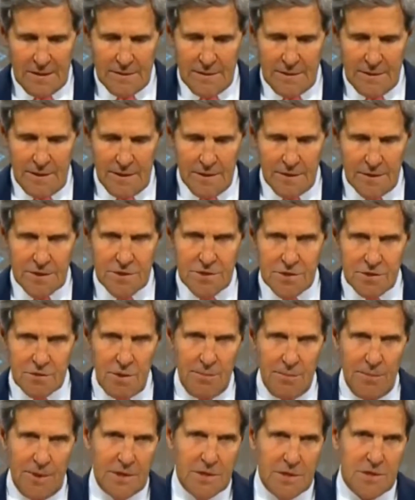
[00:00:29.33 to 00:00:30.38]
The
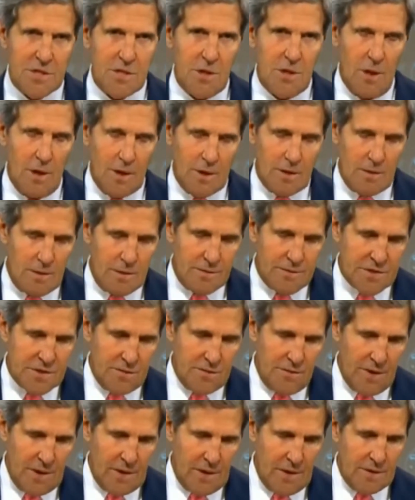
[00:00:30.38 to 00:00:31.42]
indiscriminate slaughter of
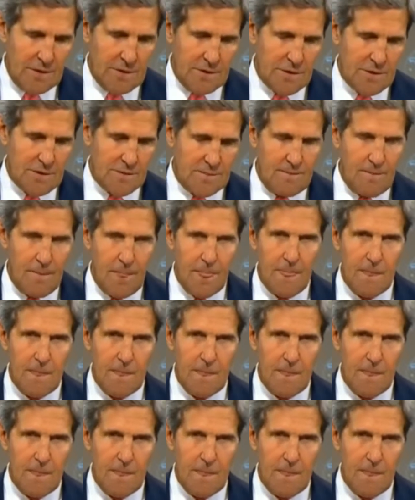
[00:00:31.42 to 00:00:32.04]
civilians,